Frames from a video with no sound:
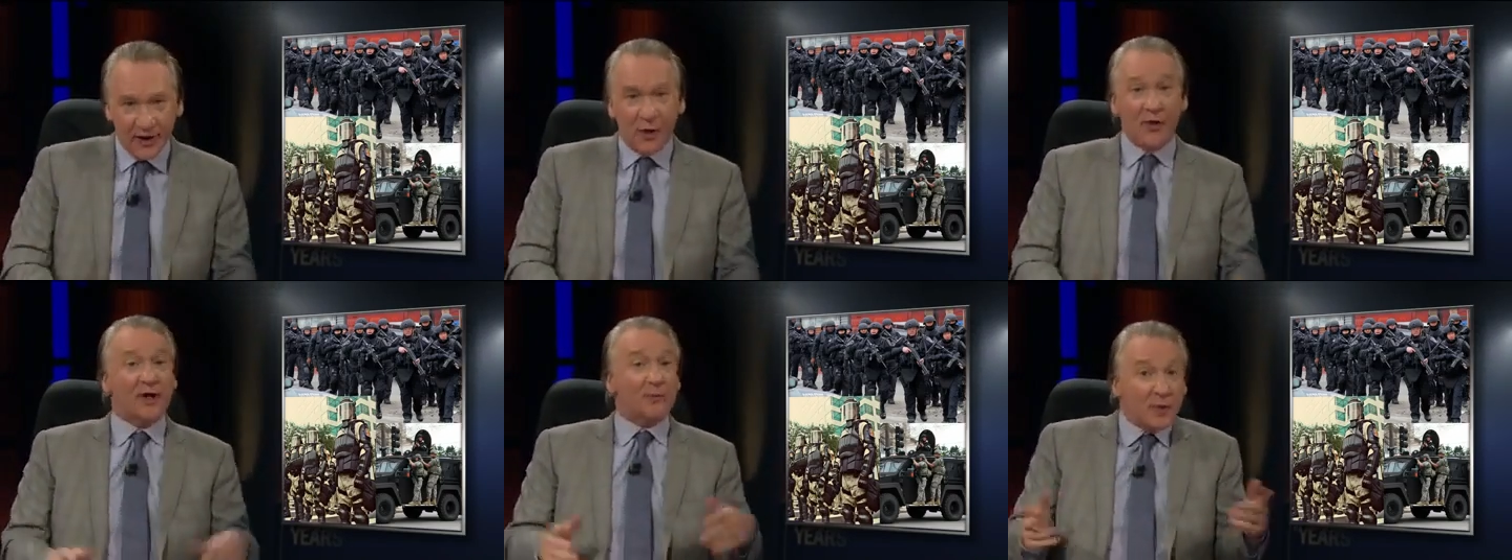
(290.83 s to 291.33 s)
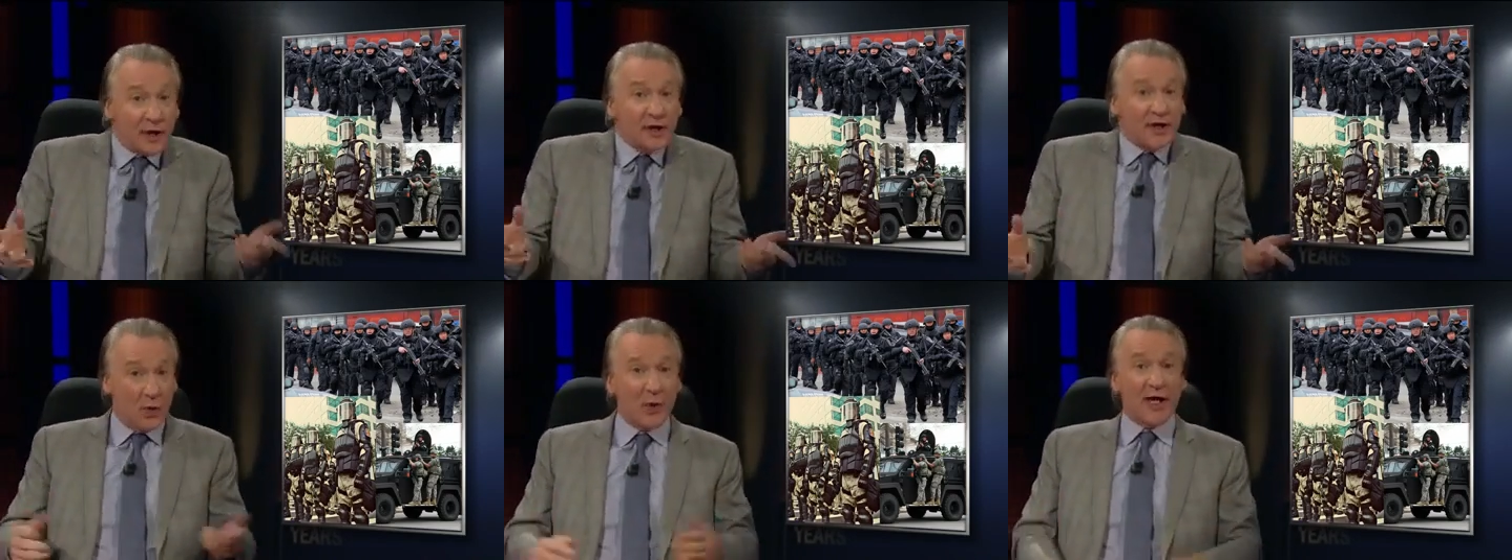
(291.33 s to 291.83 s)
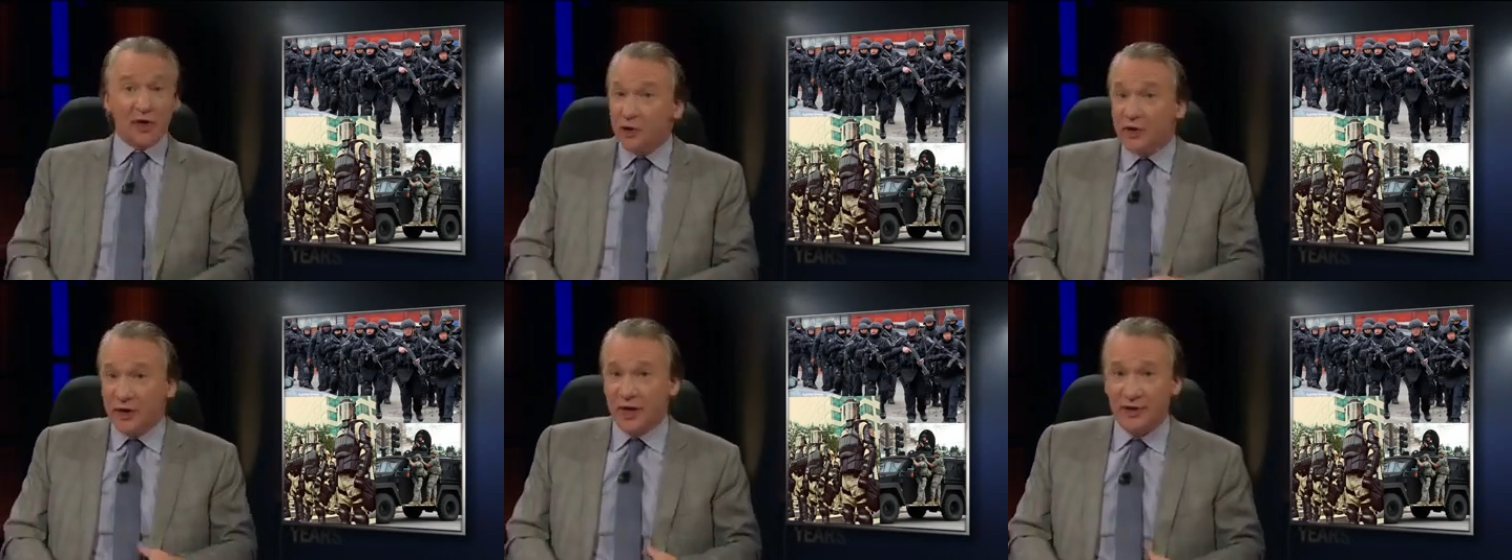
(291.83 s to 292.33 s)
Or to put it in a way you
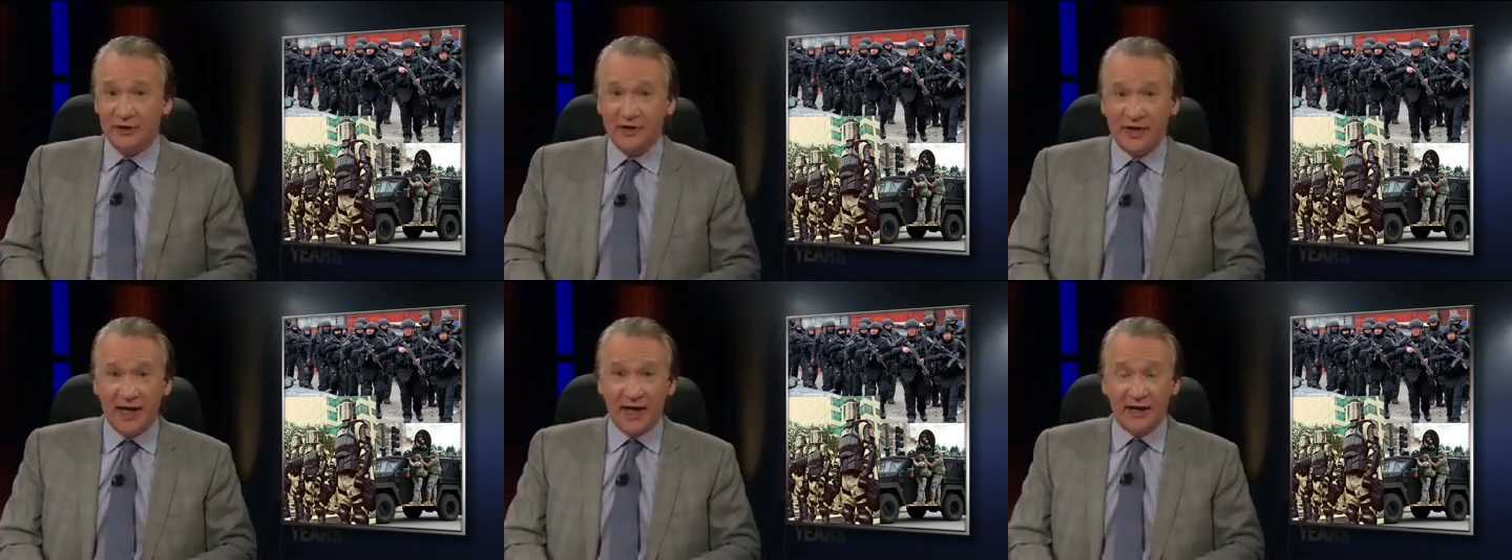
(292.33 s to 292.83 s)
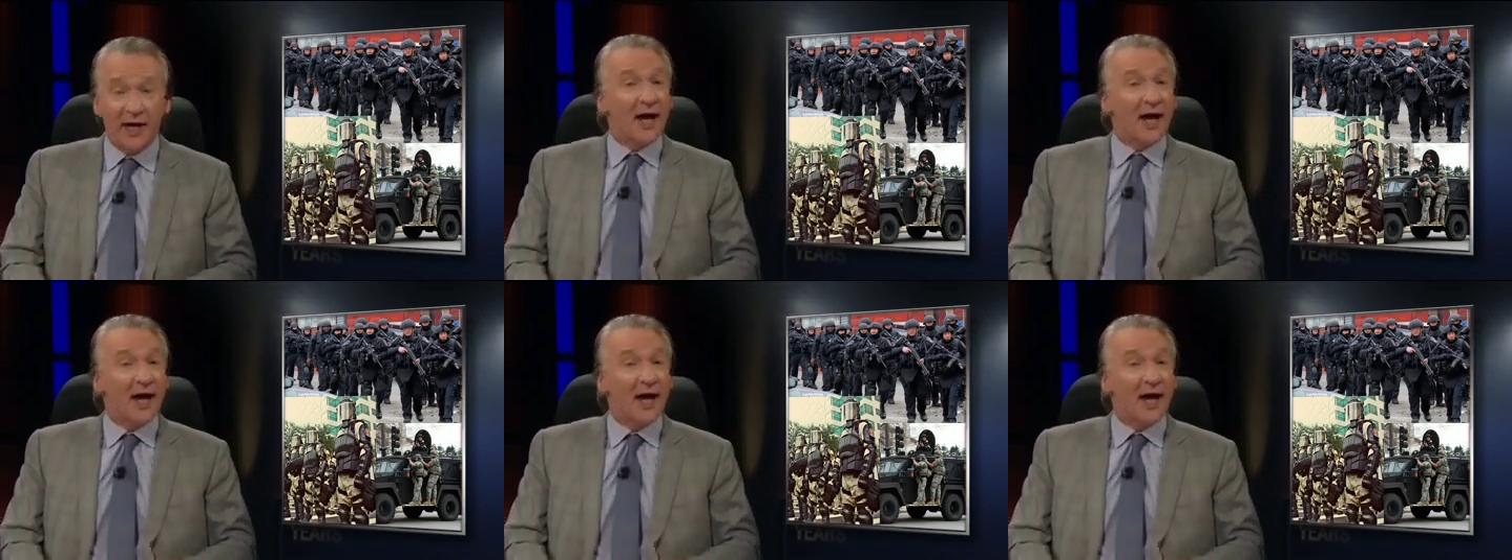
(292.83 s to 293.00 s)
can understand,